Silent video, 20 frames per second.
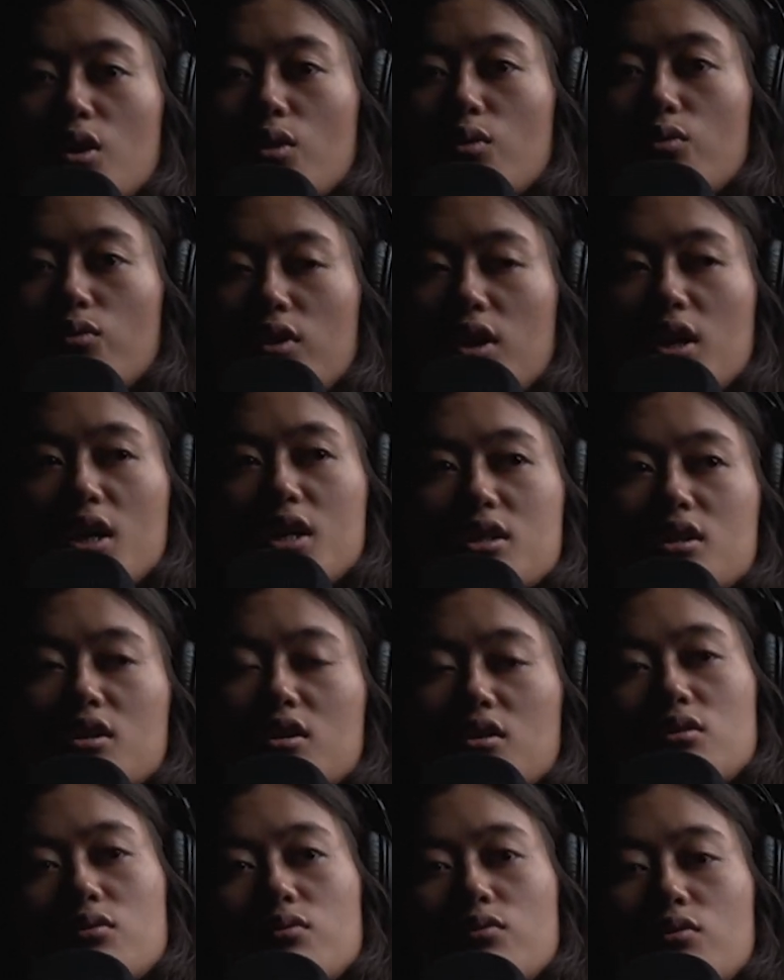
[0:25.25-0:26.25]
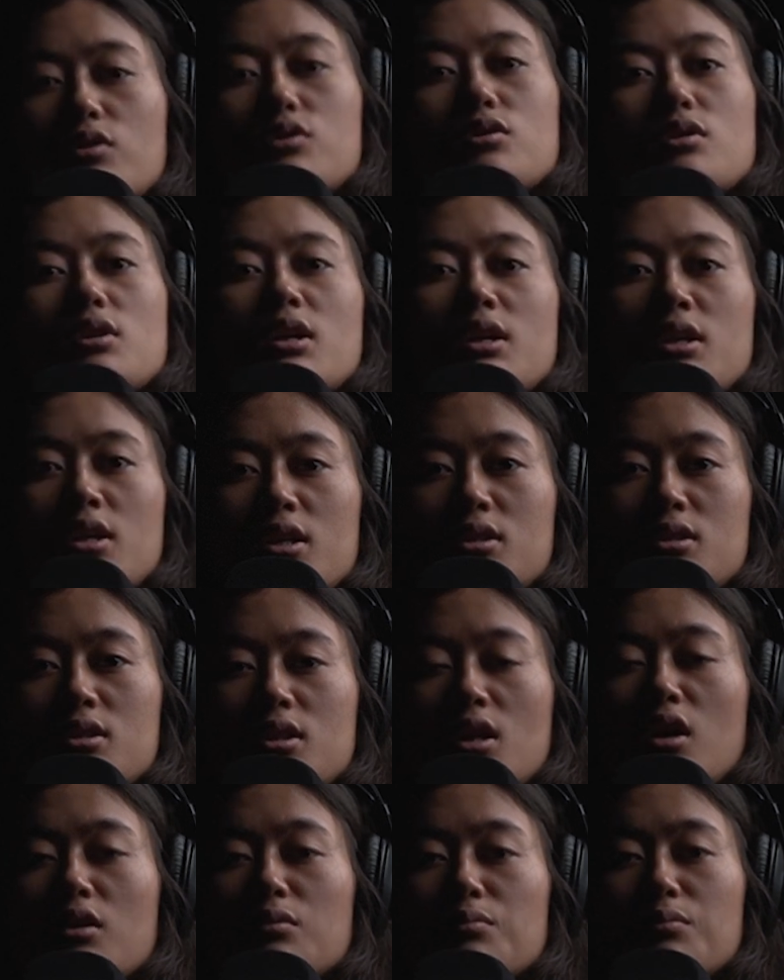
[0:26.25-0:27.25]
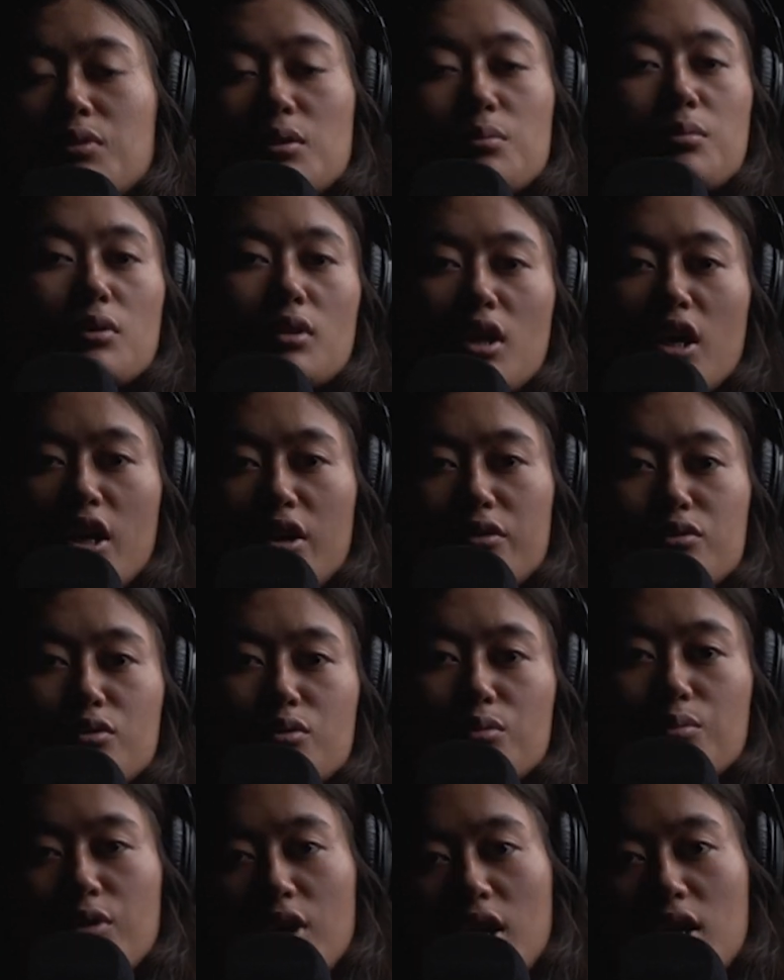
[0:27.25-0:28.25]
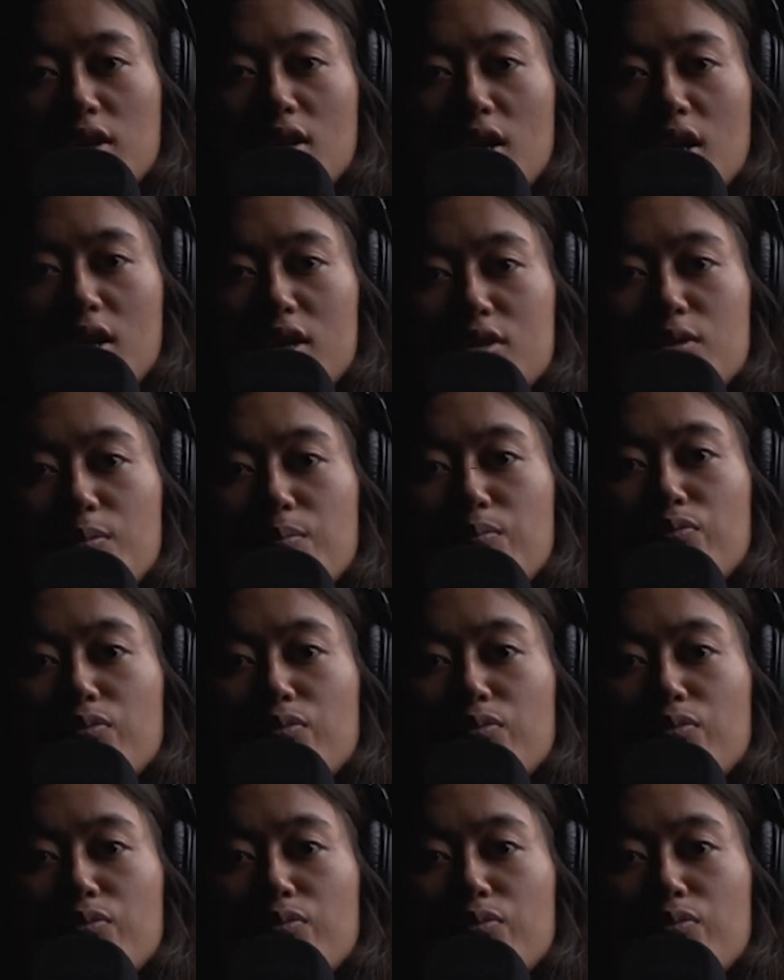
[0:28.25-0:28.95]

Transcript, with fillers: we as an individual and as young people have to break that